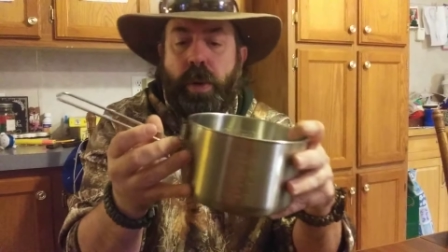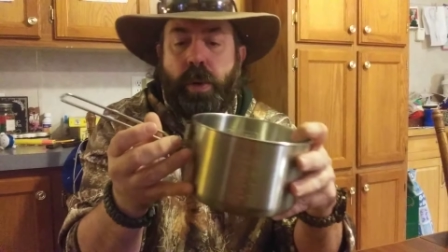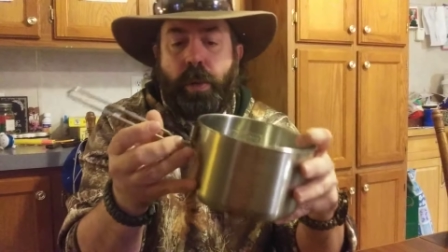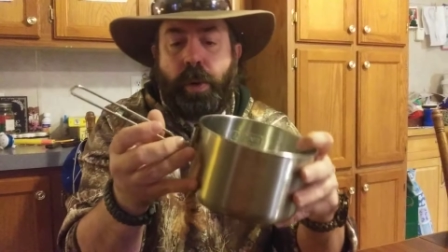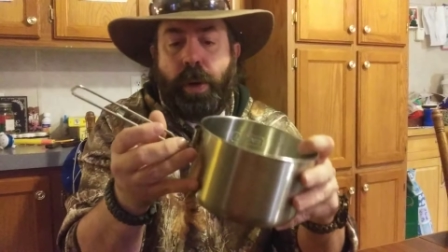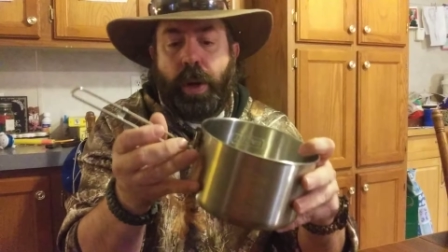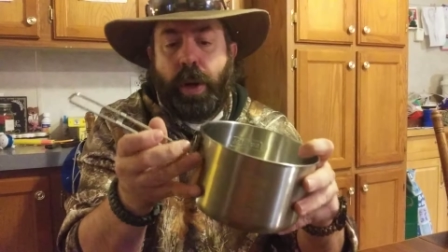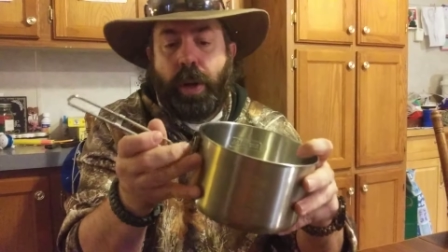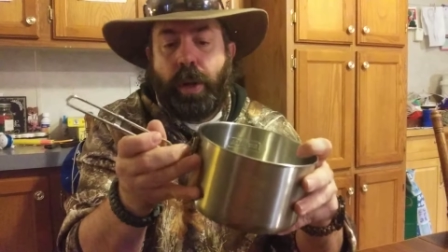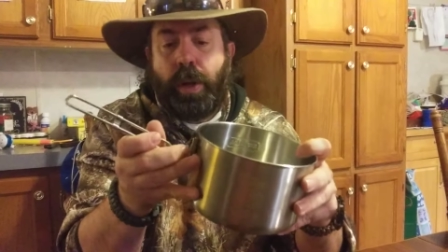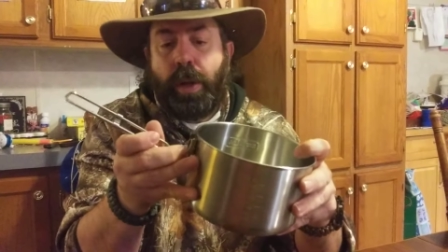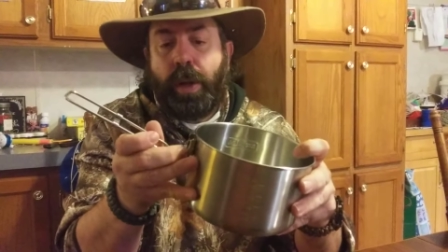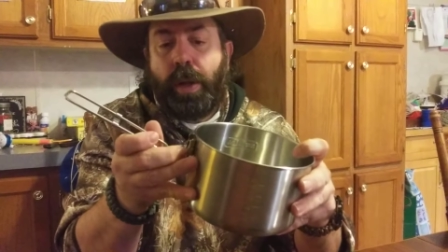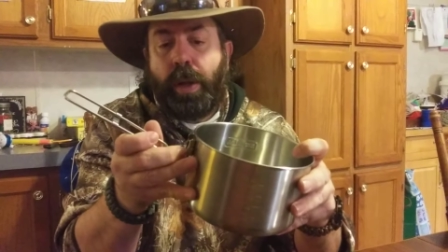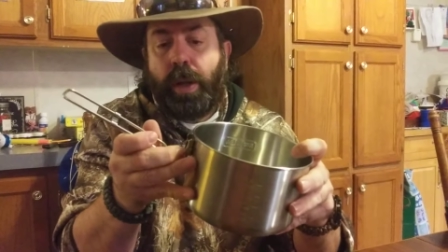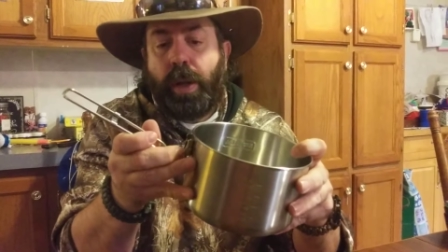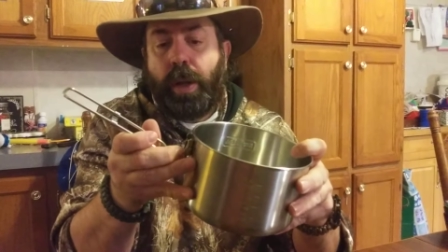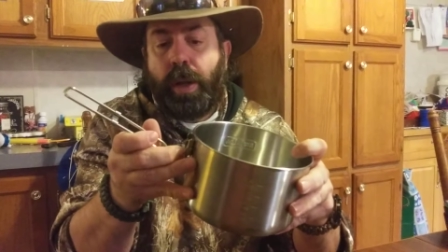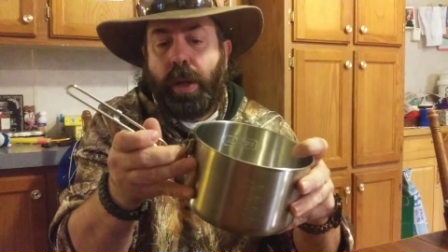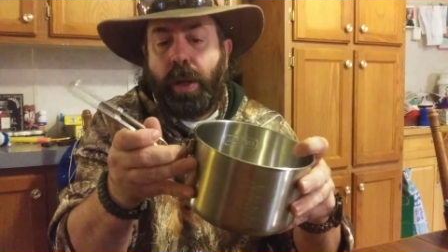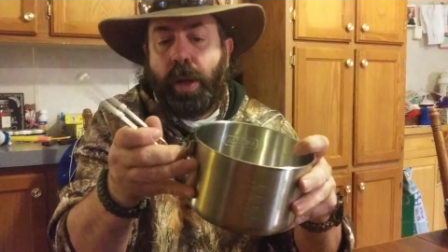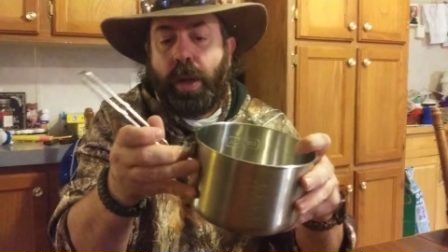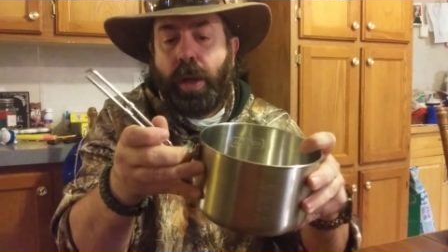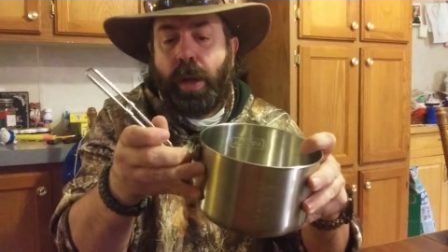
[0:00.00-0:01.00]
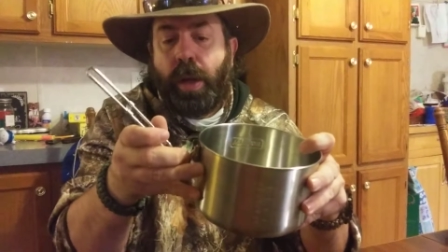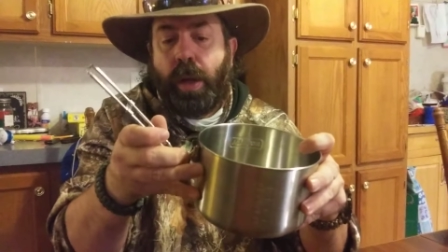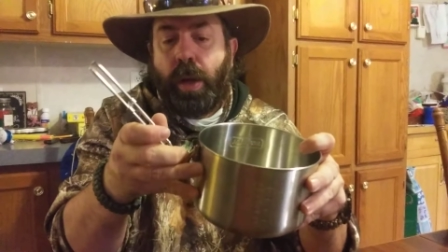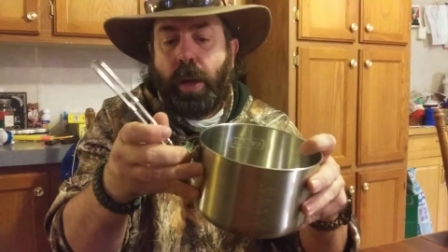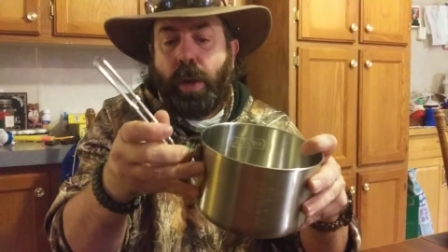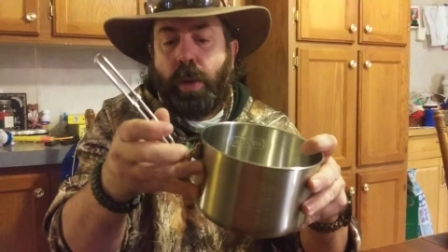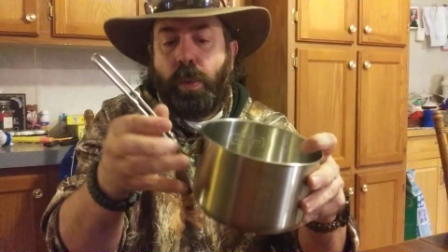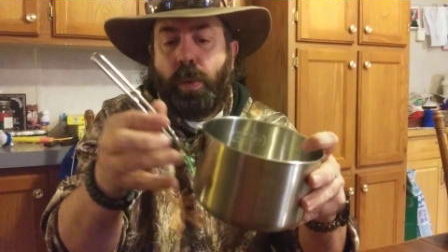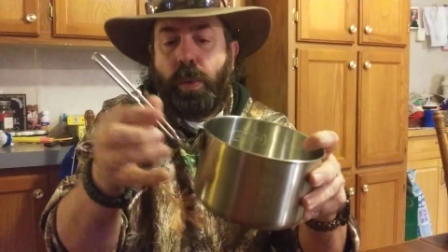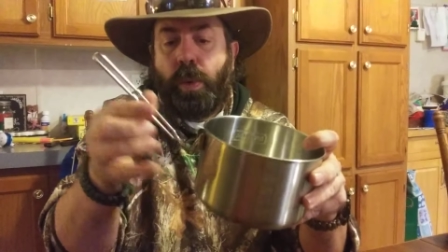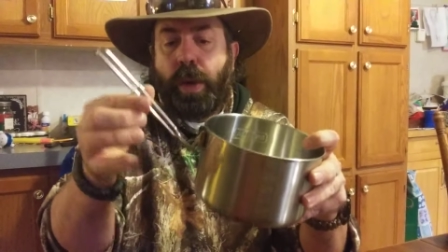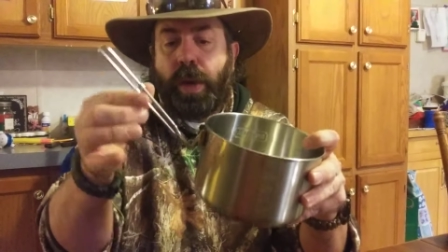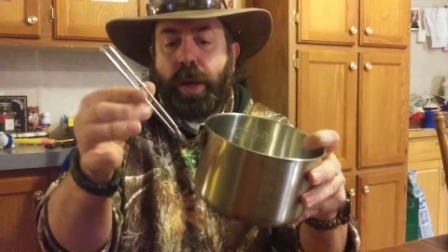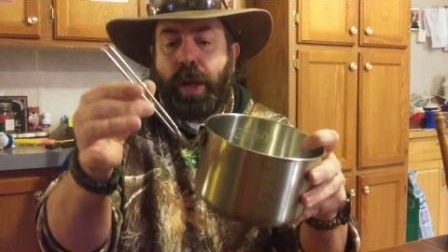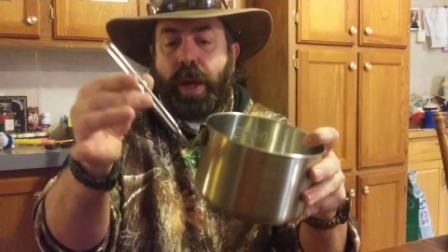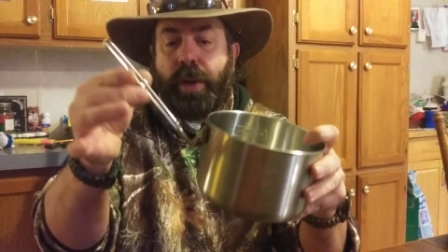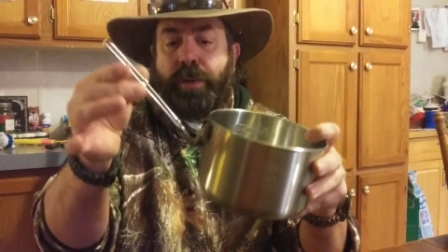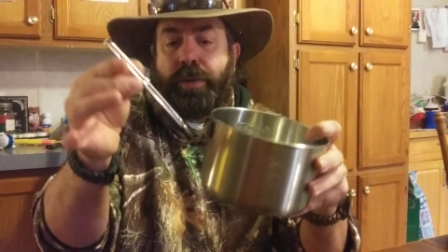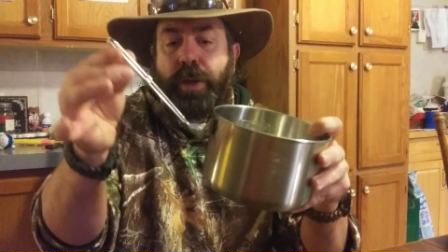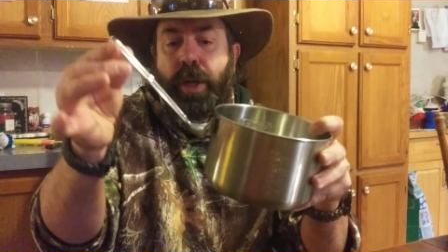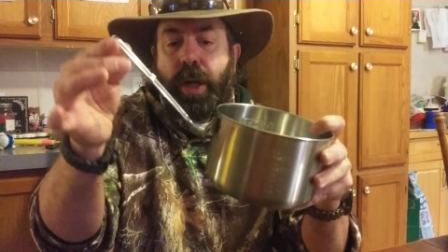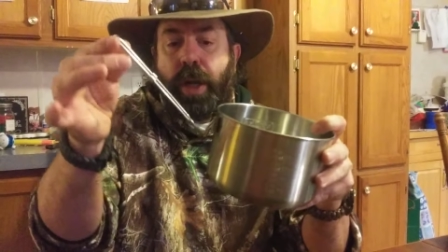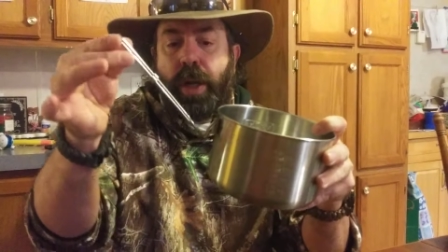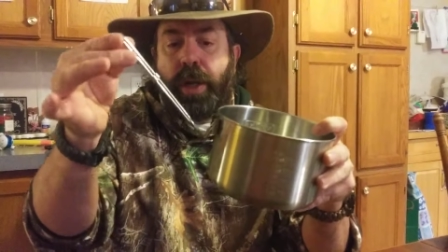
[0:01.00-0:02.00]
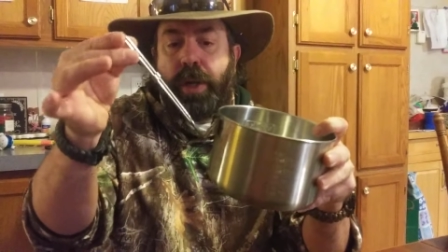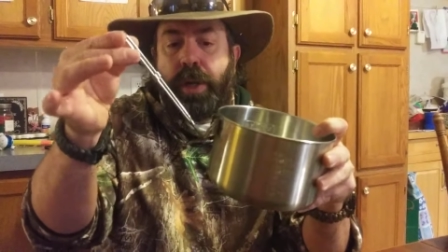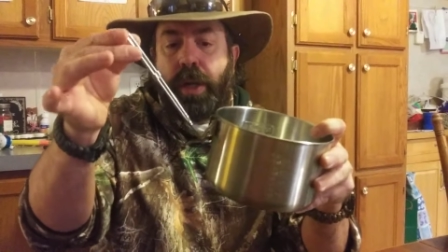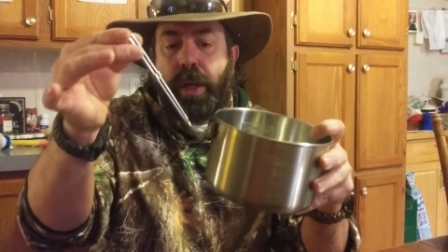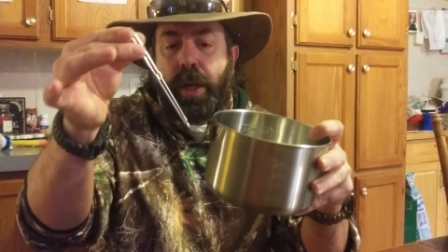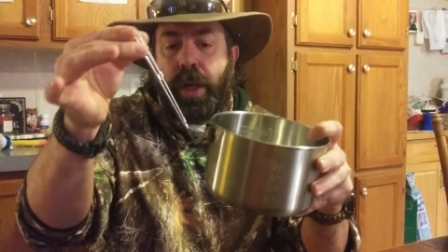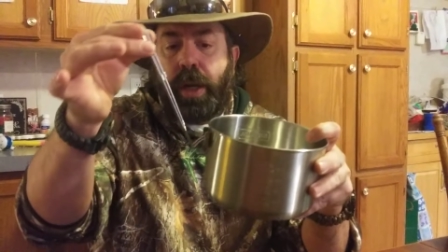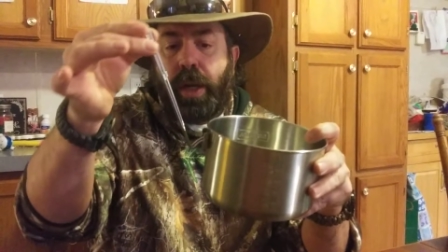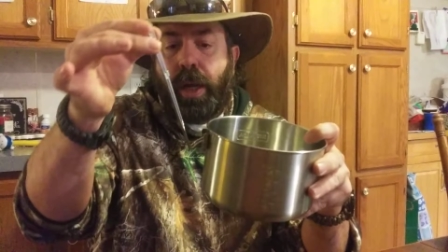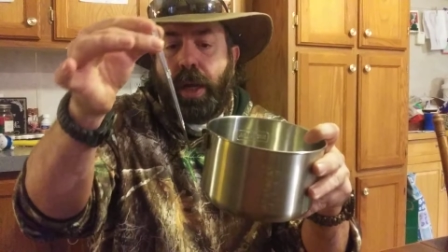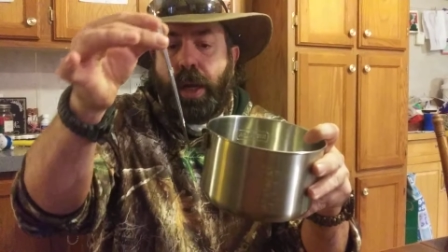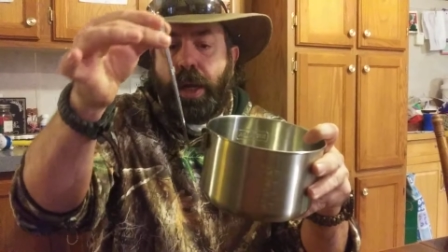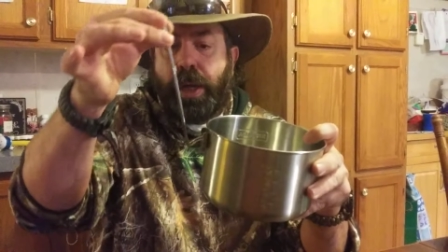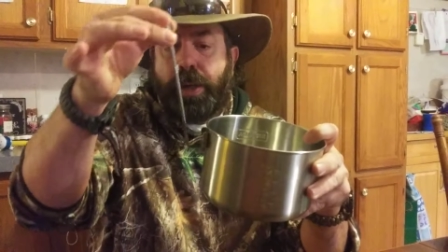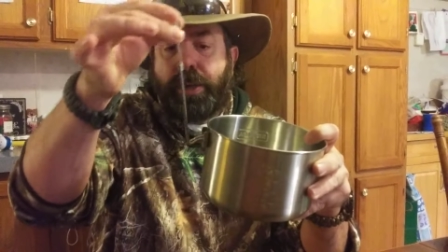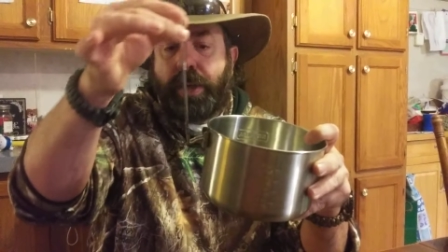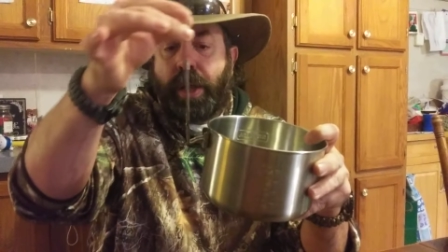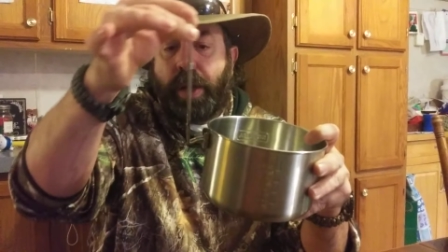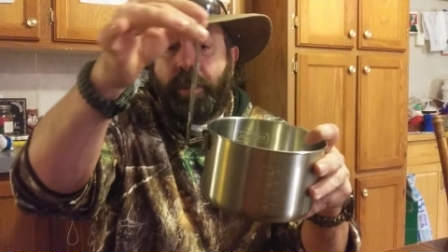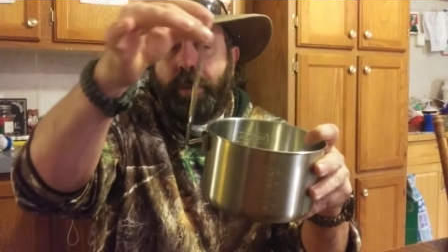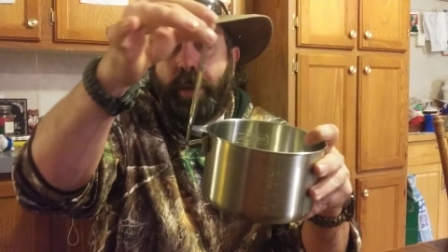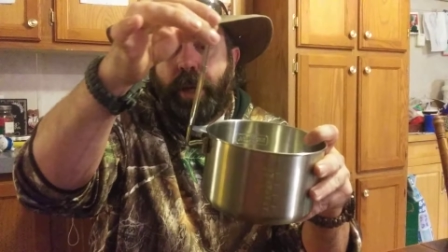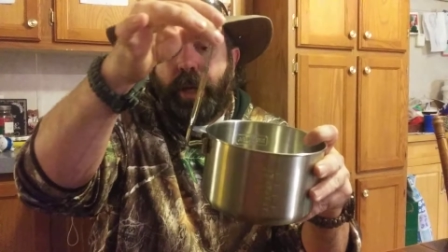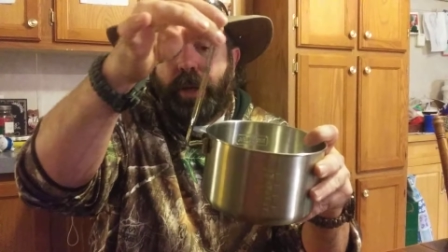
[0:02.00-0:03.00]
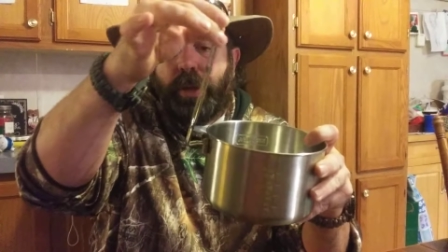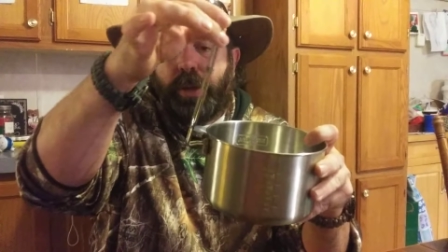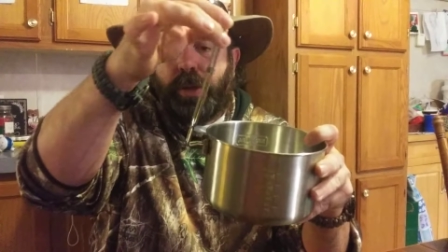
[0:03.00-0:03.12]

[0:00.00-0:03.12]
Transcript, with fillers: Well, what I've done is I made